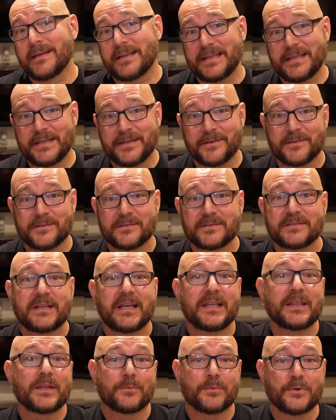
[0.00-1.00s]
ears,
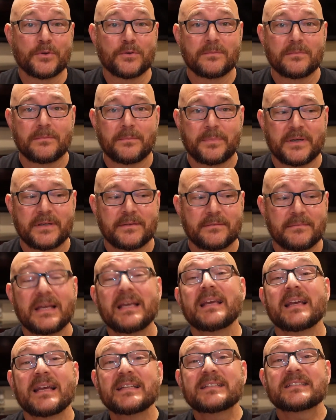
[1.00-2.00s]
and the room, but
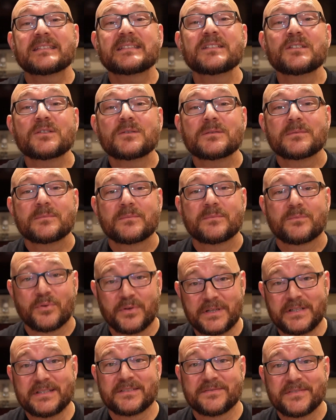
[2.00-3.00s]
it's still
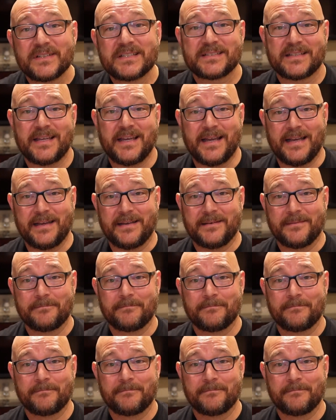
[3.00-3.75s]
pretty sophisticated.